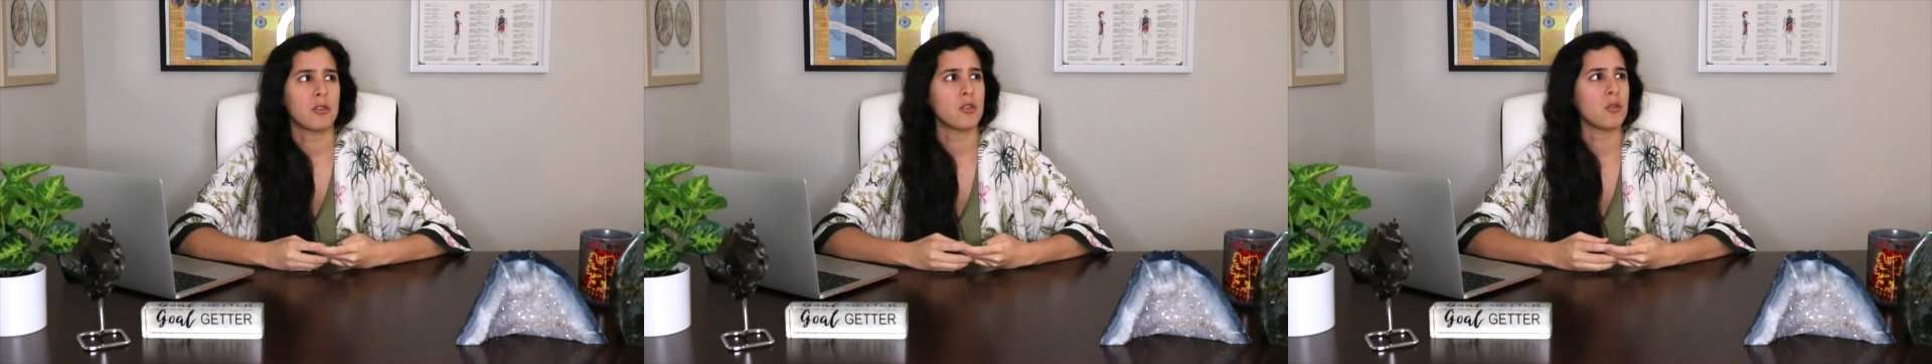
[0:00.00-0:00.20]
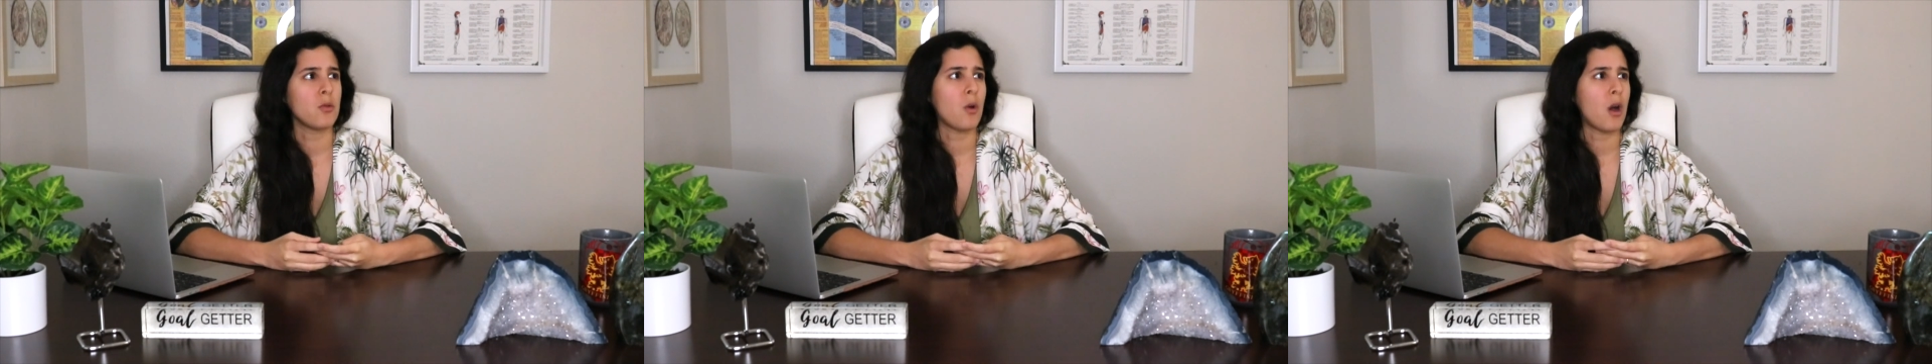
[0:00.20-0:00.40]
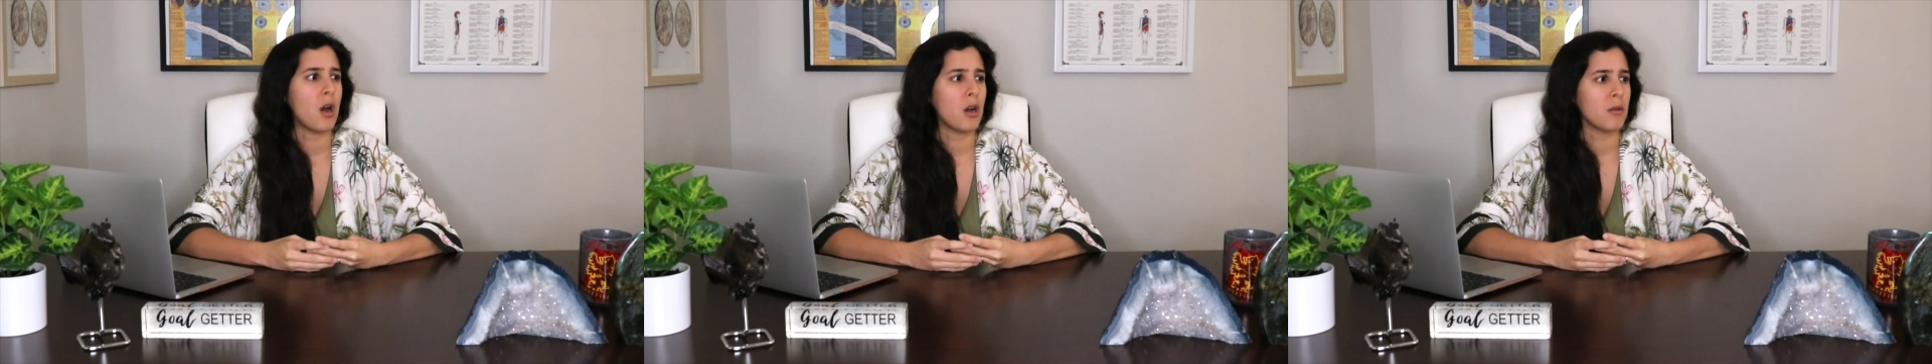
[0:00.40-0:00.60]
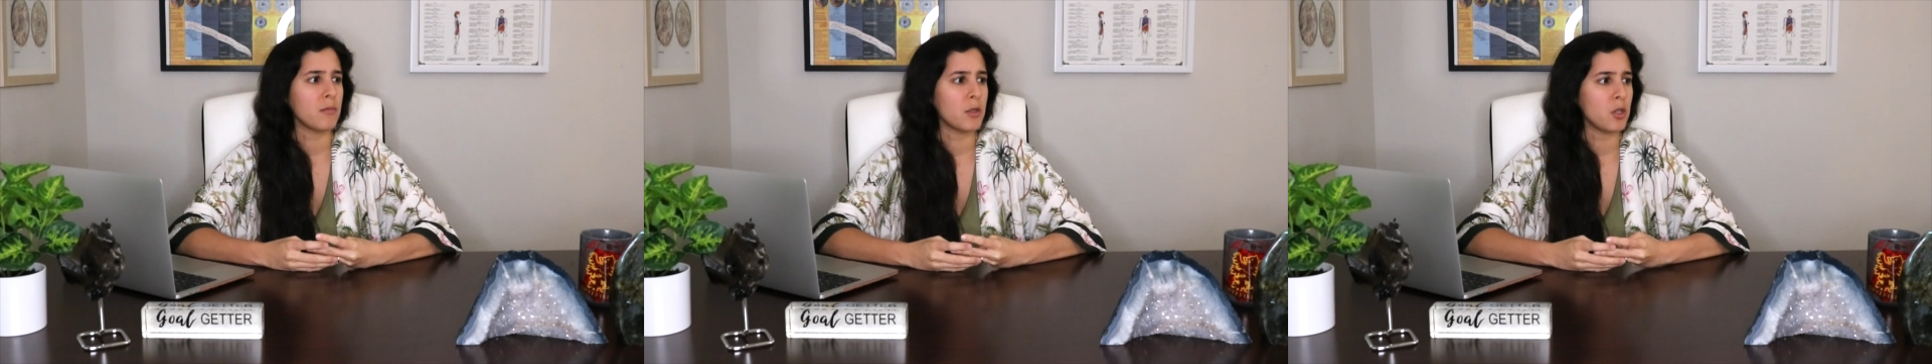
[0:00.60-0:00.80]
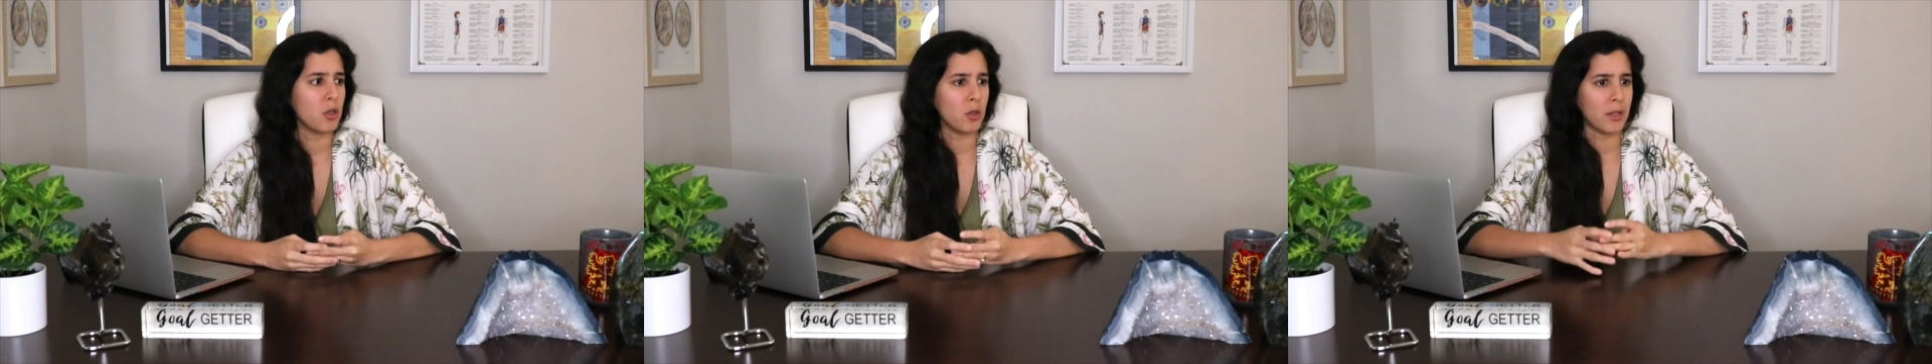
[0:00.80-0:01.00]

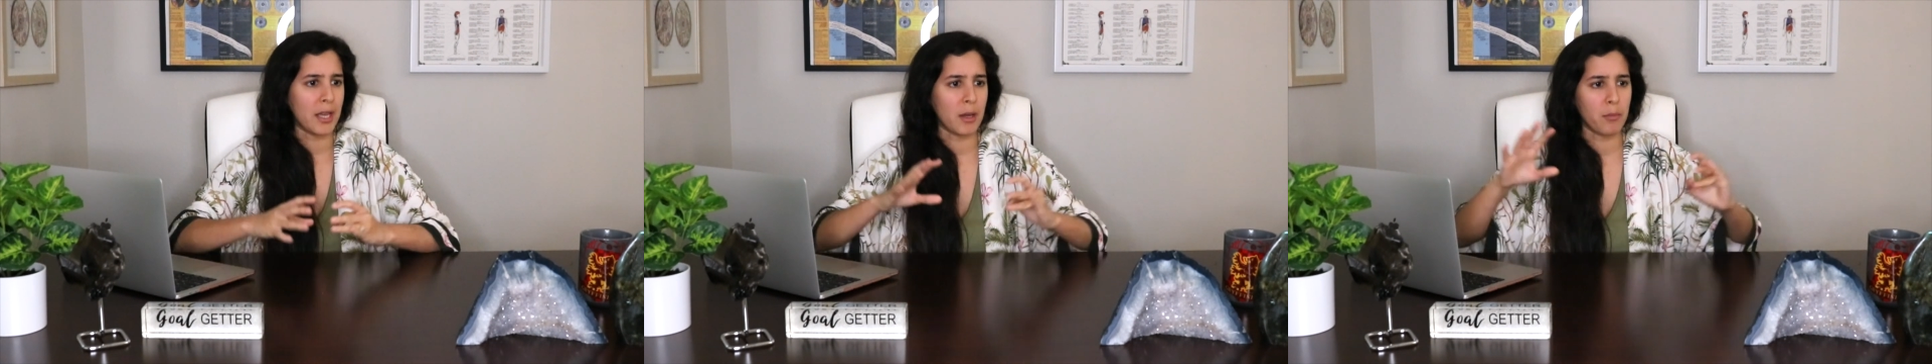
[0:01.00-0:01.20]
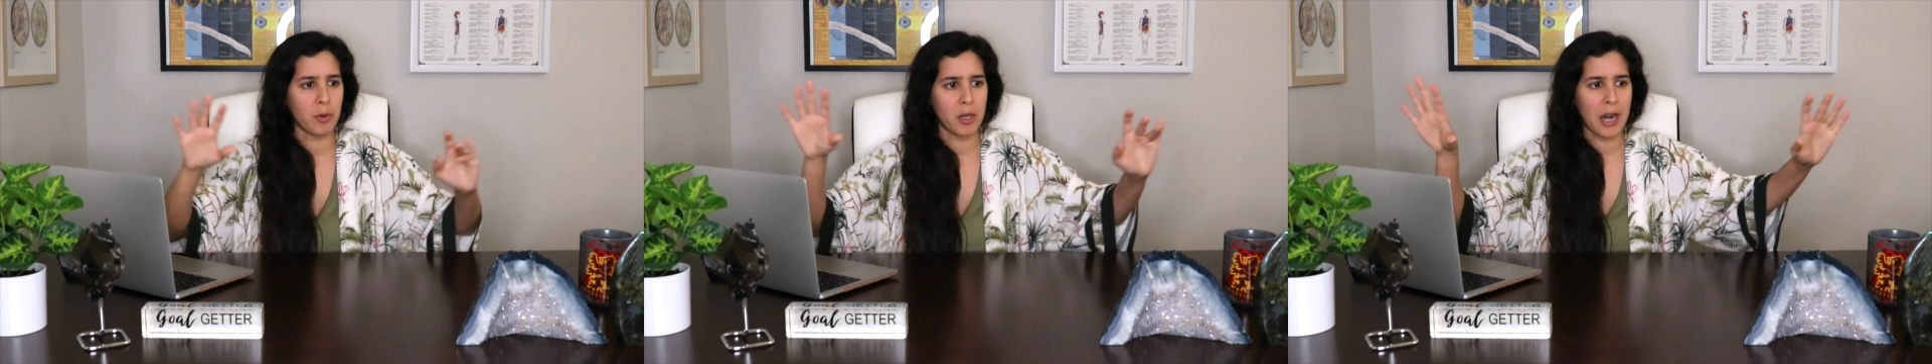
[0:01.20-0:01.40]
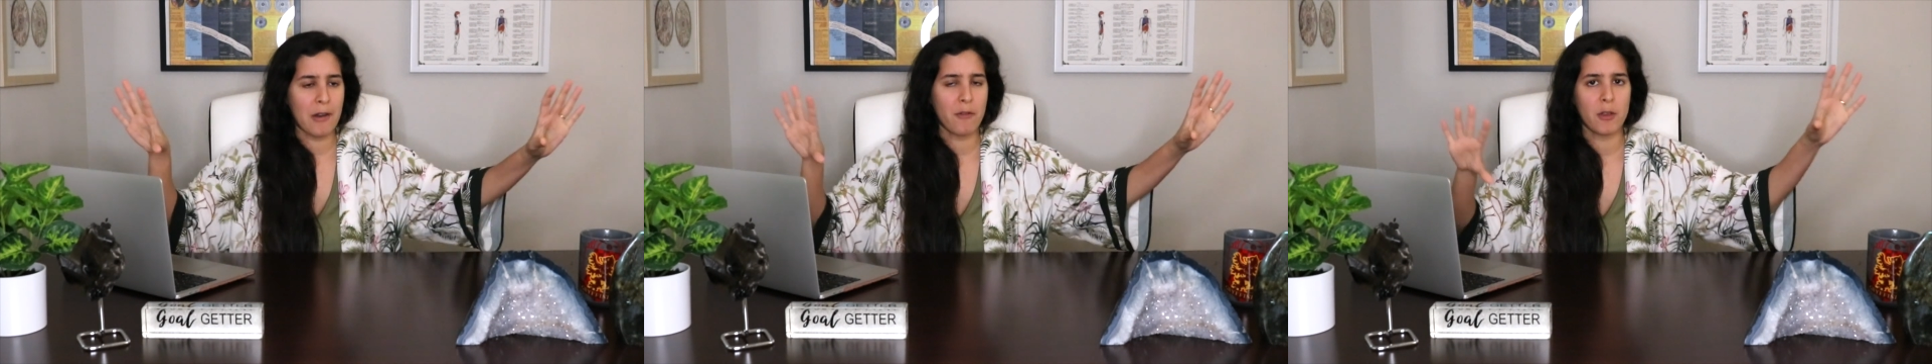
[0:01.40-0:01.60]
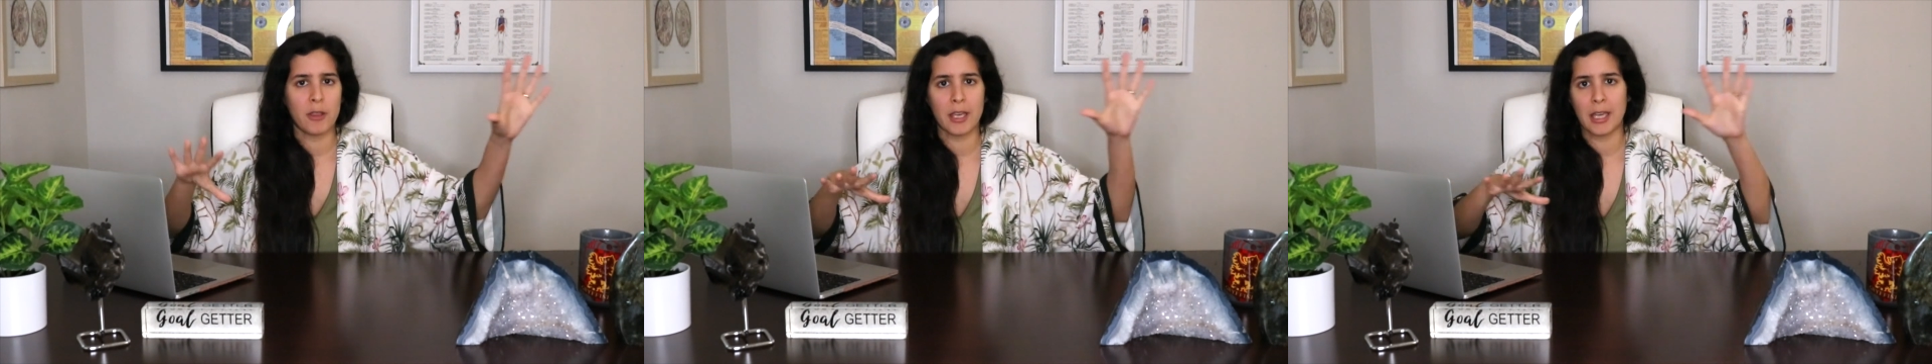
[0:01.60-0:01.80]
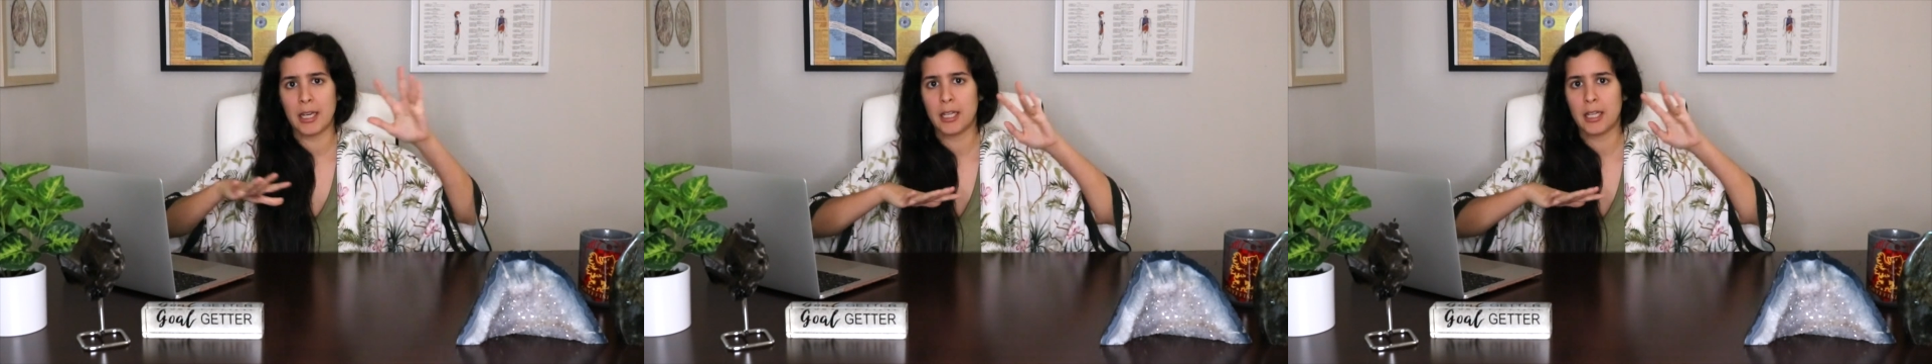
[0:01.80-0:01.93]
you know, like put everything